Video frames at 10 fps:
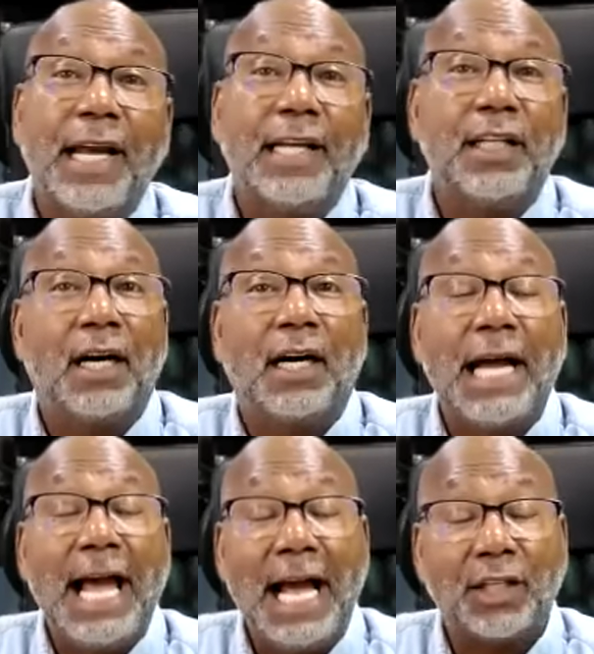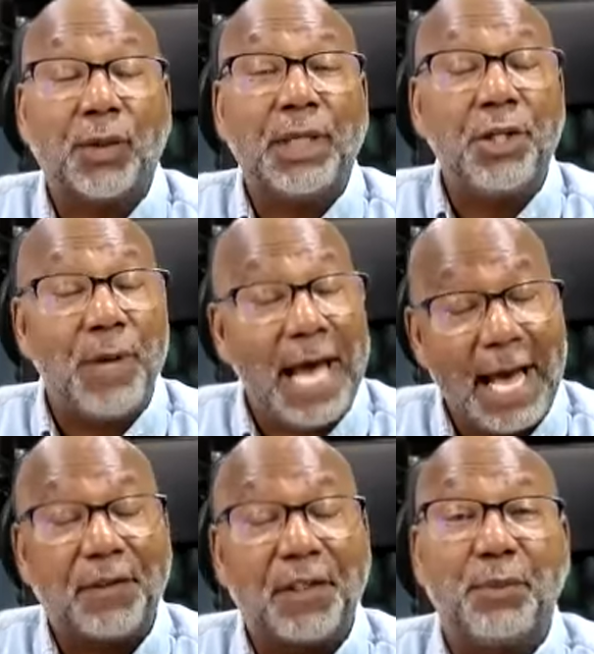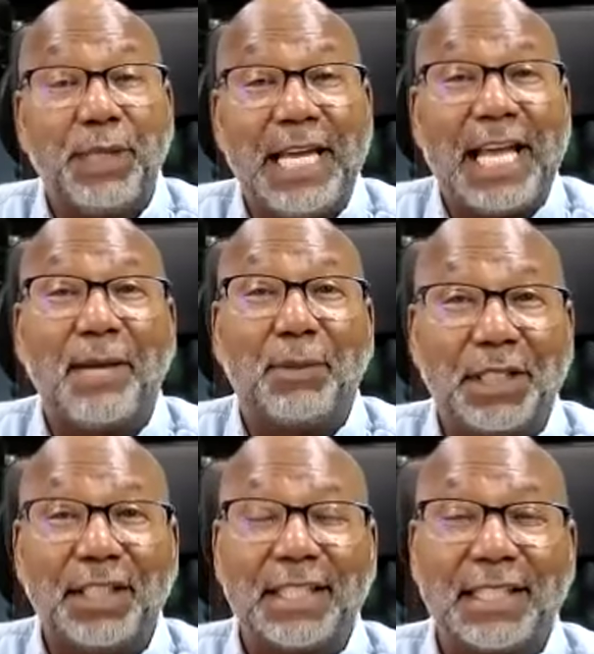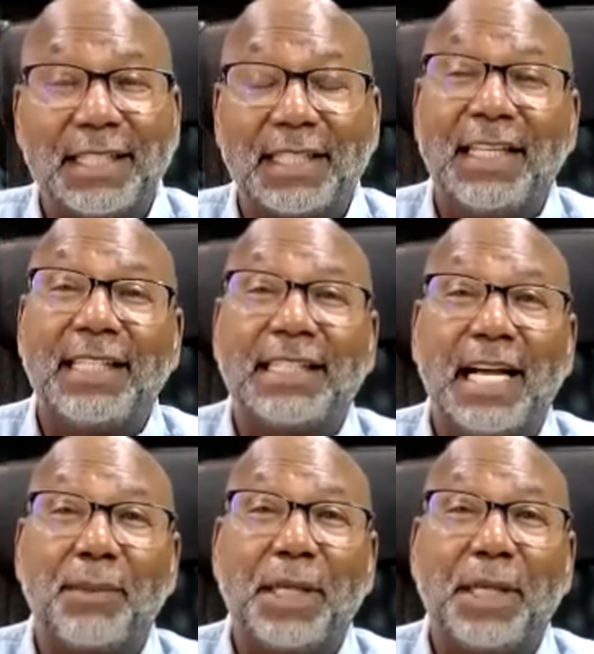And actually, you have to be able to listen to anytime,